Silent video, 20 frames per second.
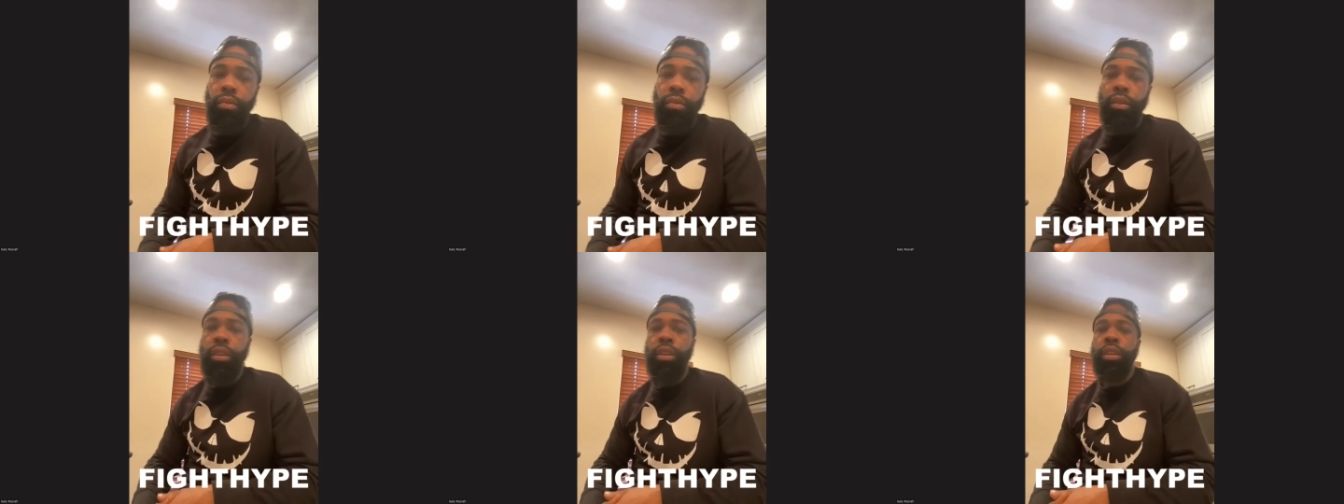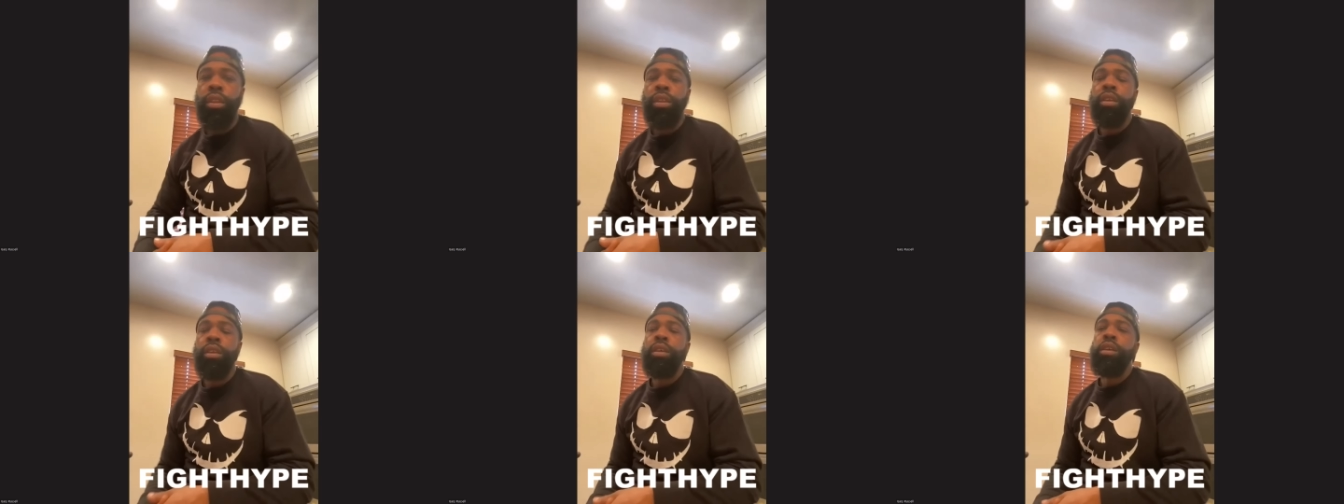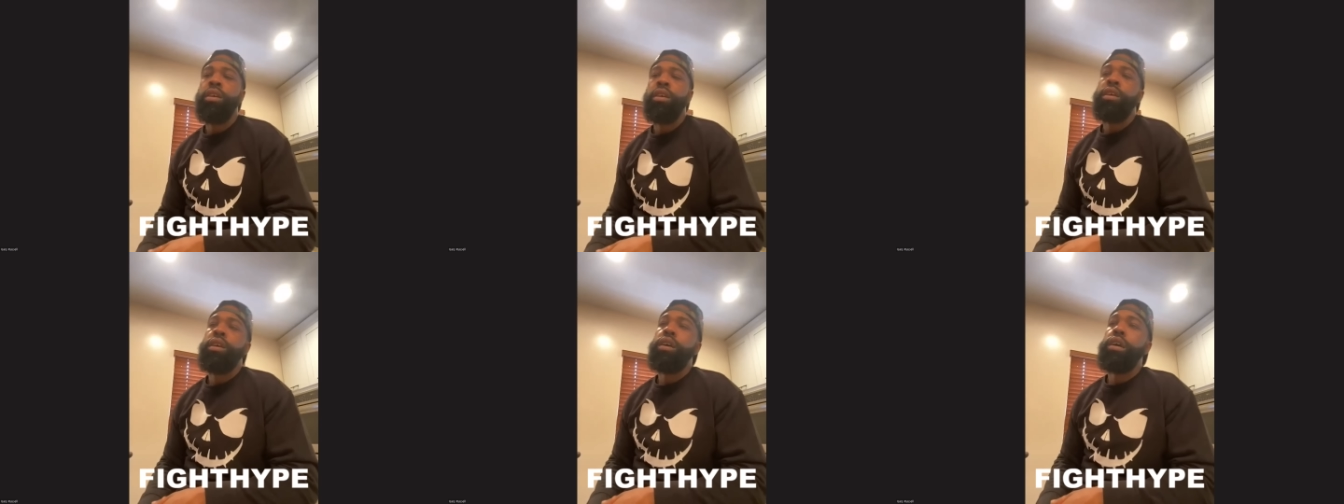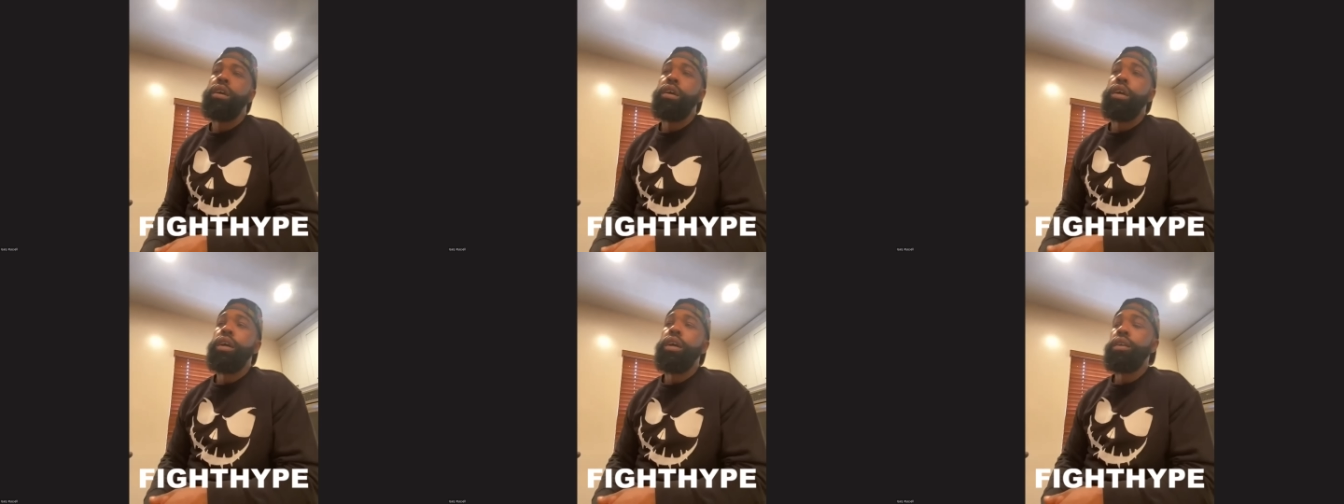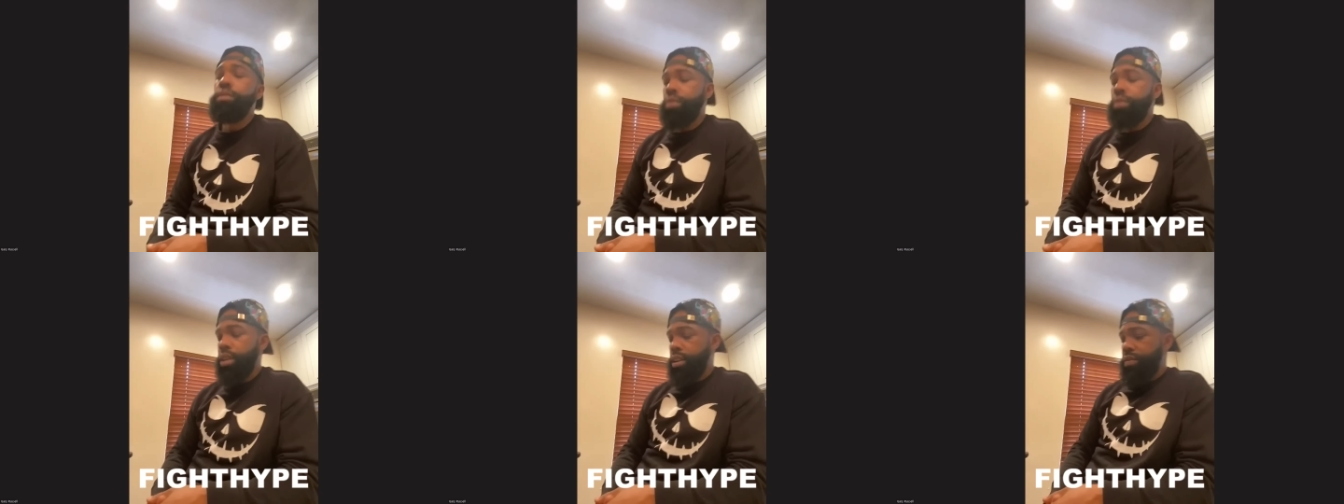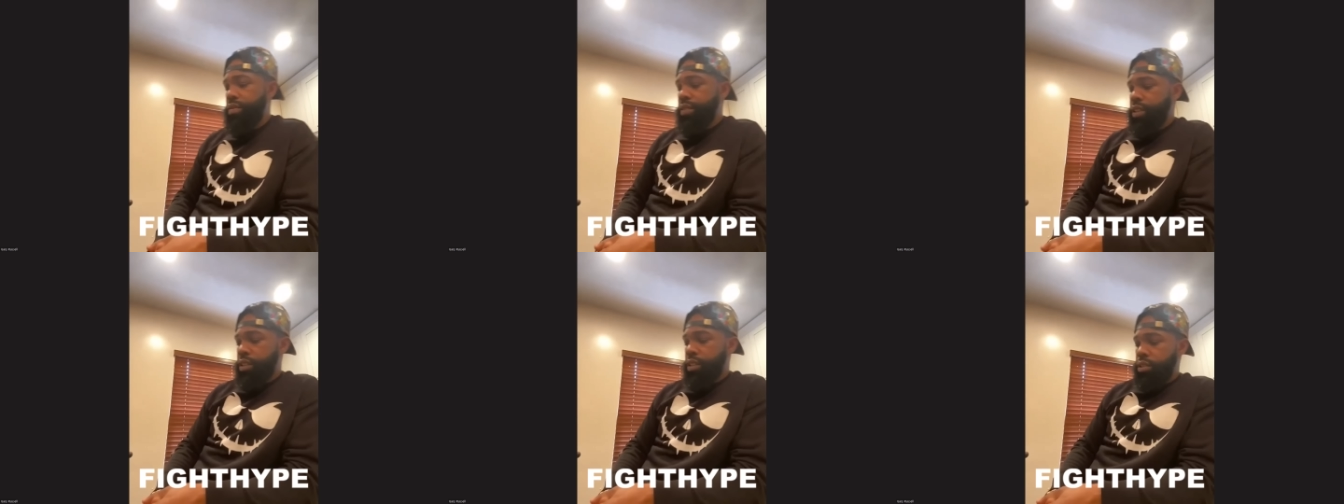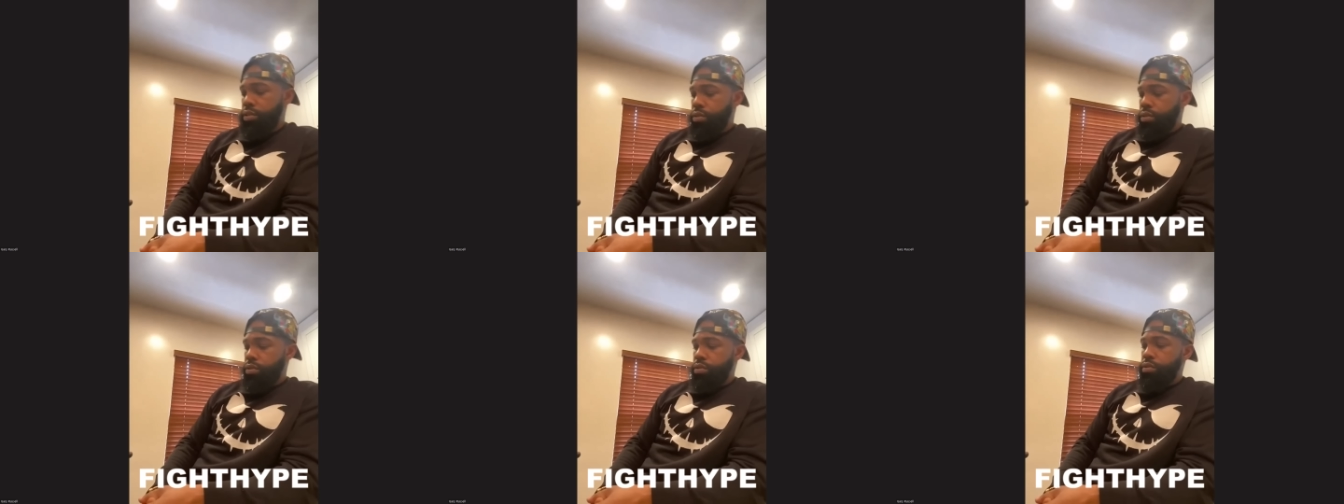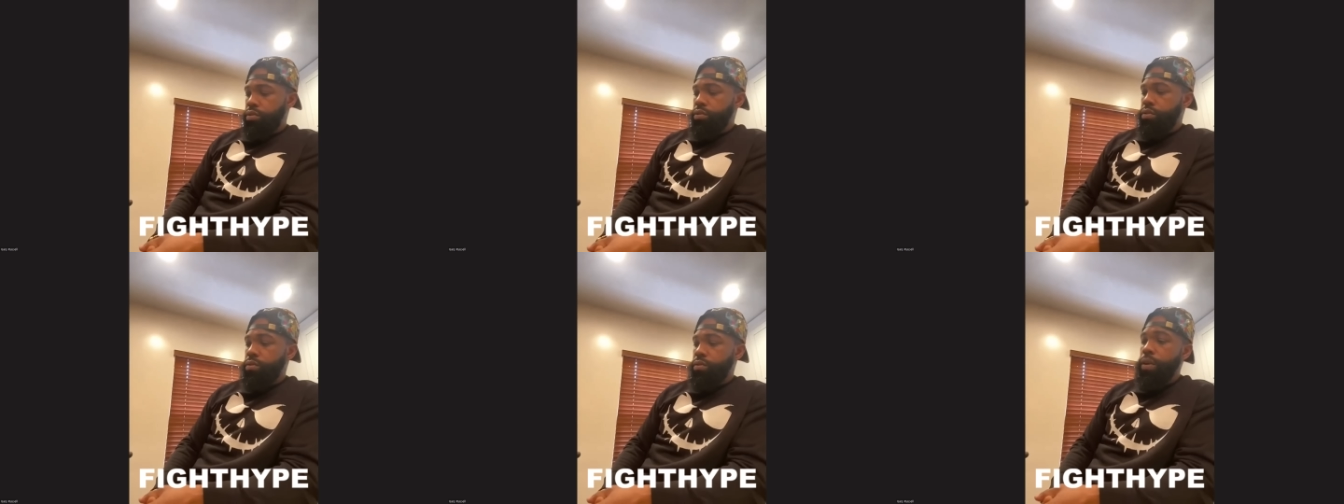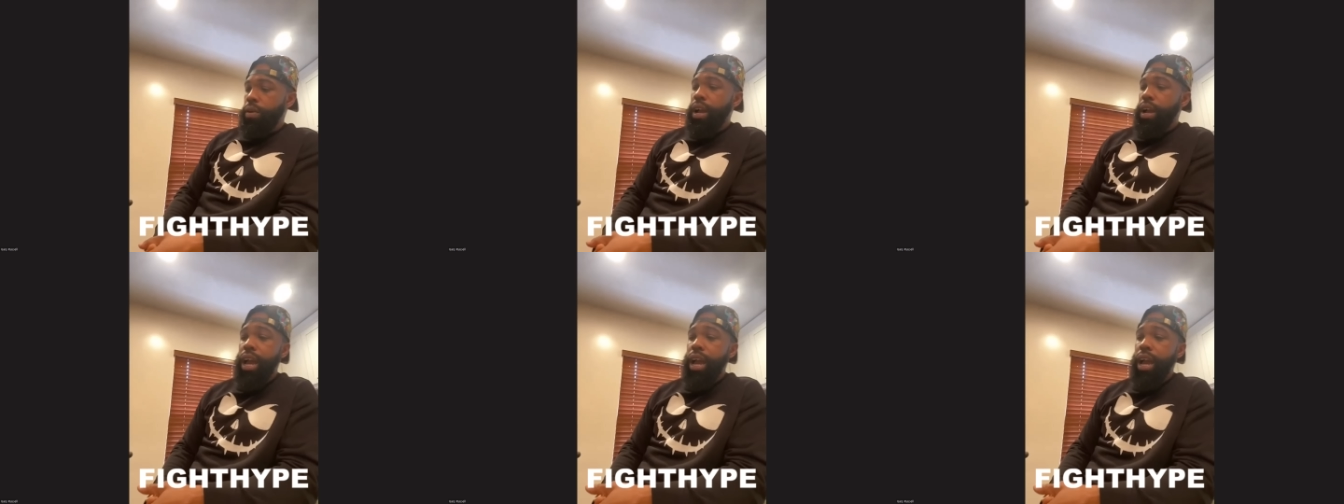hmm. I don't have any thoughts on why.